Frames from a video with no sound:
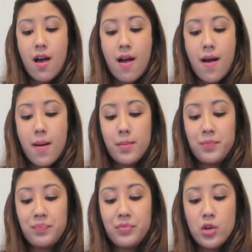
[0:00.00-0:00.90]

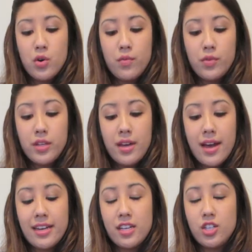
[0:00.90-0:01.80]
Um, hopefully
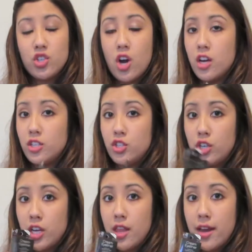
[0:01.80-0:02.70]
I can draw a
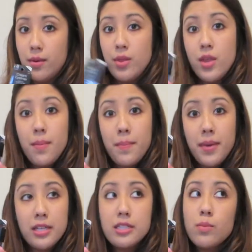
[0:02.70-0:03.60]
straight line with it
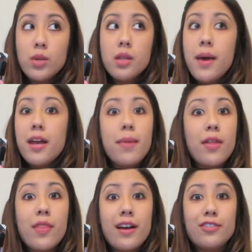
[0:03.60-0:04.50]
because I'm really bad
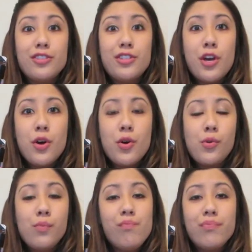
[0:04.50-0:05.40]
about that.
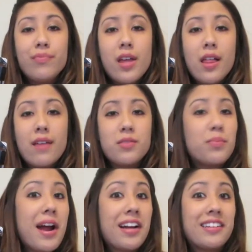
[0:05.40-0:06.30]
So I'll have to
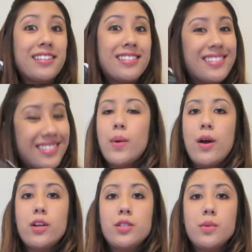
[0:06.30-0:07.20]
practice. I
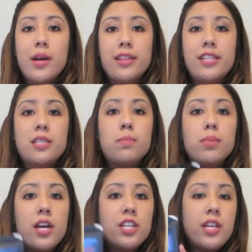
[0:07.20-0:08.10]
also got this
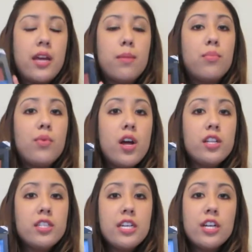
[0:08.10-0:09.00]
blush and
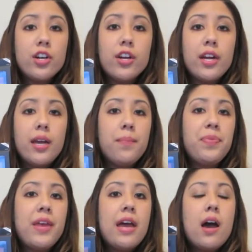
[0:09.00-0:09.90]
bronzing
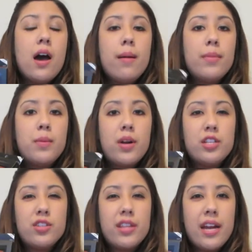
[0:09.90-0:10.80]
cream. Um, the
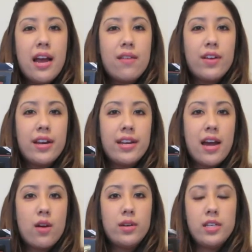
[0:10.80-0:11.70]
bronzer that I have right
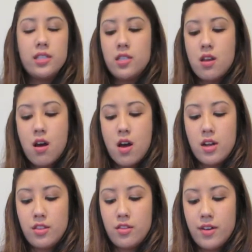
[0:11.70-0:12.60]
now is
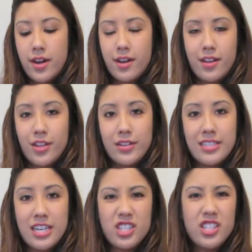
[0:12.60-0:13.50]
not the right color.
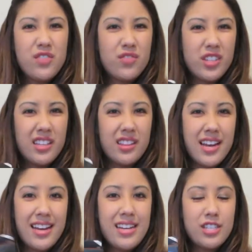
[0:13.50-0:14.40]
It's actually really
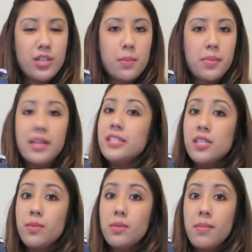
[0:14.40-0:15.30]
light, so it blends
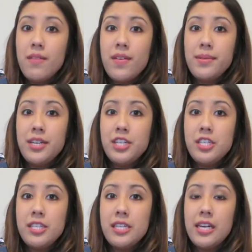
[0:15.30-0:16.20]
in with my
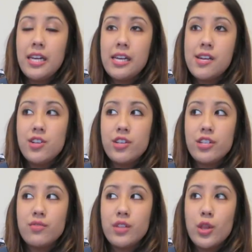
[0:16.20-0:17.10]
foundation and
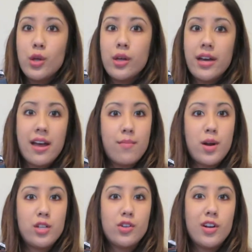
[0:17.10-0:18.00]
doesn't really look like I have
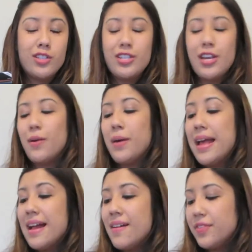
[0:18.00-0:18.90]
bronzer on. So
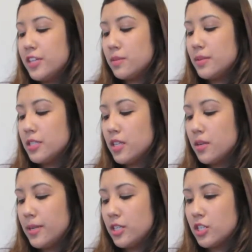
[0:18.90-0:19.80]
this one's a little
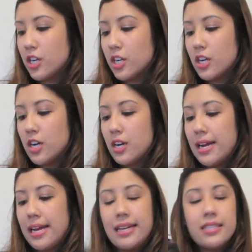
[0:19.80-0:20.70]
bit darker,
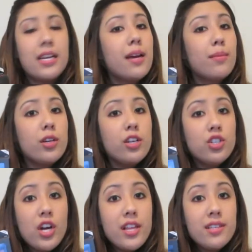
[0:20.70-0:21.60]
and I'm gonna
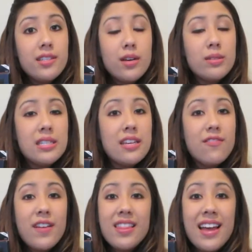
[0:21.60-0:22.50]
try this out and see
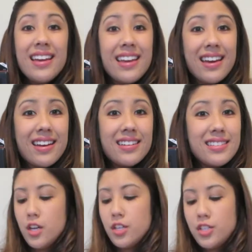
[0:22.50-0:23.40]
if I like
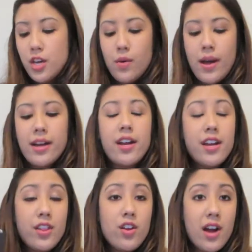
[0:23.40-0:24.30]
it. So I got
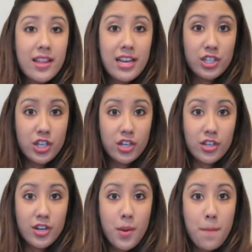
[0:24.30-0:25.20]
another eyelash
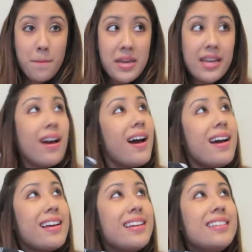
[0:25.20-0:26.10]
curler
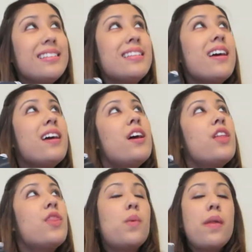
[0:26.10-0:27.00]
because
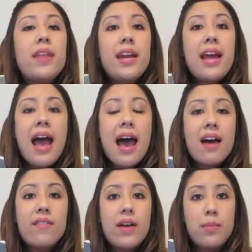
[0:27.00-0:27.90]
the one that I
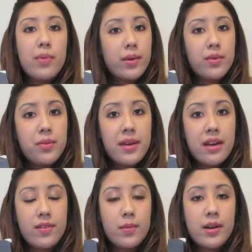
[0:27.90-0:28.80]
have, I bring me
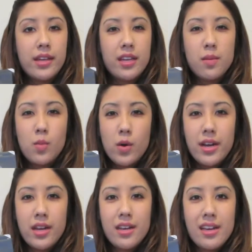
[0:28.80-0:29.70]
everywhere. Like in the
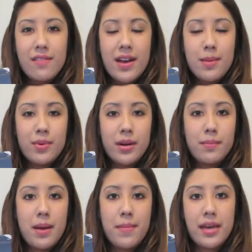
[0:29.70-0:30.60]
morning, if I bring
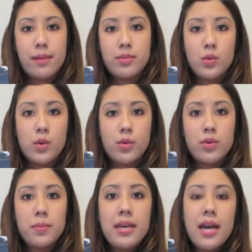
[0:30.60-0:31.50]
my makeup to work
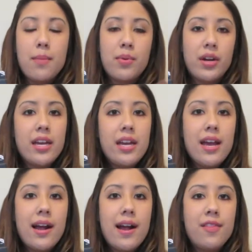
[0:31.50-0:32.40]
with me, I bring
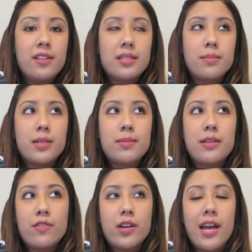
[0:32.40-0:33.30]
it. And then sometimes I
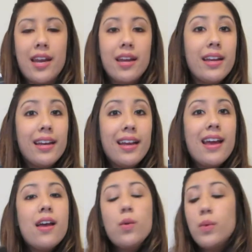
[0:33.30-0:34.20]
forget it,
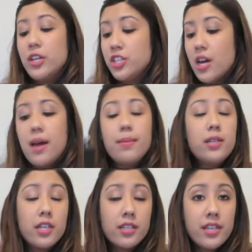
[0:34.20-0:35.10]
which I'm
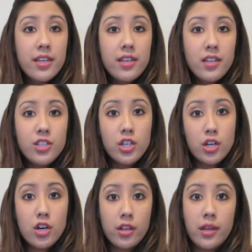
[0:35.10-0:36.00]
addicted to
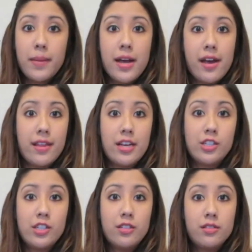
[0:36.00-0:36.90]
curling my
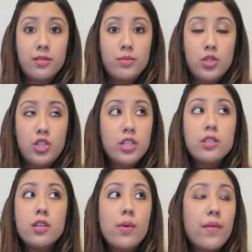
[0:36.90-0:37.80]
eyelashes.
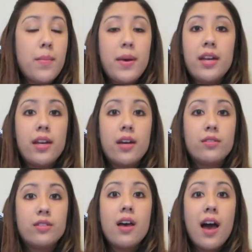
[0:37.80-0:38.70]
Just so everybody
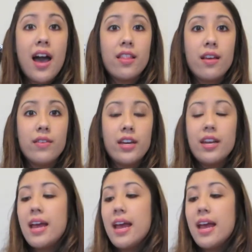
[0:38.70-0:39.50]
knows, I love it.